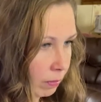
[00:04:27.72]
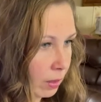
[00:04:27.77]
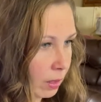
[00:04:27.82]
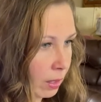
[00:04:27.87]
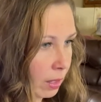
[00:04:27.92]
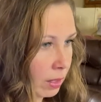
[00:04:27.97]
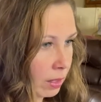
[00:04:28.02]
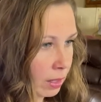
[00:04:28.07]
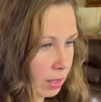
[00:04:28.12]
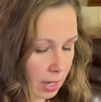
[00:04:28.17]

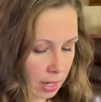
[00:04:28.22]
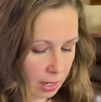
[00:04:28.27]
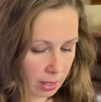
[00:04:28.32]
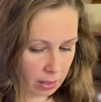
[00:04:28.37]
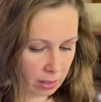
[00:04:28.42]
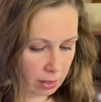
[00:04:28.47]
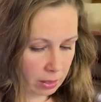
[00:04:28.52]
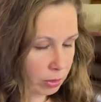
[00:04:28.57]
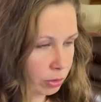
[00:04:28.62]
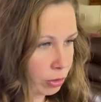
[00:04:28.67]
and
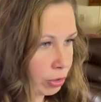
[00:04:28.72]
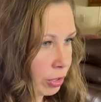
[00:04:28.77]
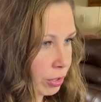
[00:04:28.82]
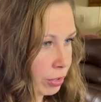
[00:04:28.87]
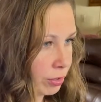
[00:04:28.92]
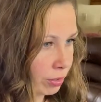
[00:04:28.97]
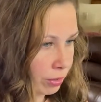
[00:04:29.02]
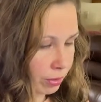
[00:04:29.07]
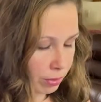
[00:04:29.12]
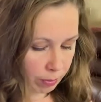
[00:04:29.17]
then
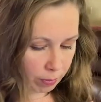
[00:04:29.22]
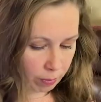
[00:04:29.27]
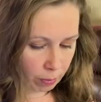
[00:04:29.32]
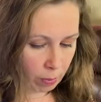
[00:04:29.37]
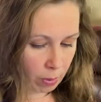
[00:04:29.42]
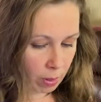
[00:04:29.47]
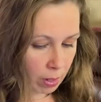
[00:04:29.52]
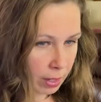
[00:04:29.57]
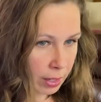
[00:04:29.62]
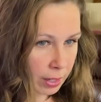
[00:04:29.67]
just
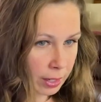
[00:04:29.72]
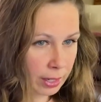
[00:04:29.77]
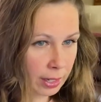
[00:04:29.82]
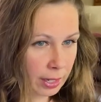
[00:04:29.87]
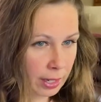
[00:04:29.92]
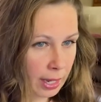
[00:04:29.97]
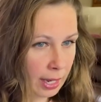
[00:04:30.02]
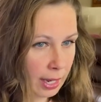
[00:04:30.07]
1,